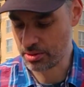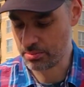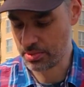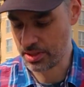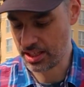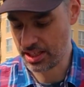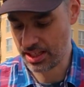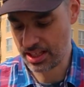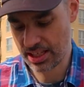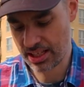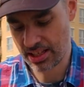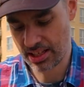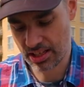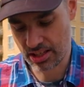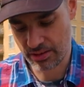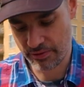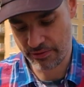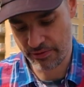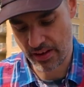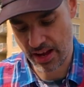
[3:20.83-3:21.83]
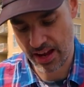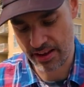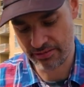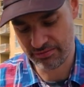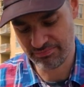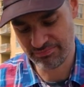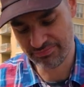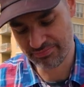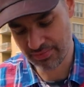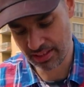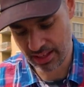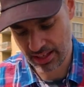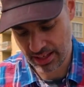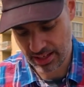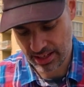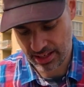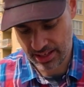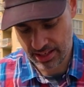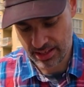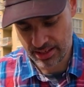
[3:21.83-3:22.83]
would be out of 5,
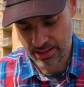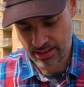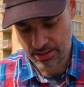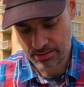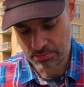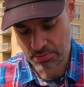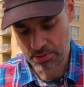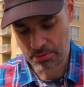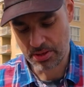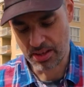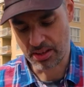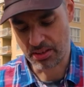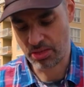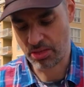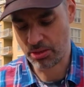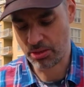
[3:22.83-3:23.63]
maybe a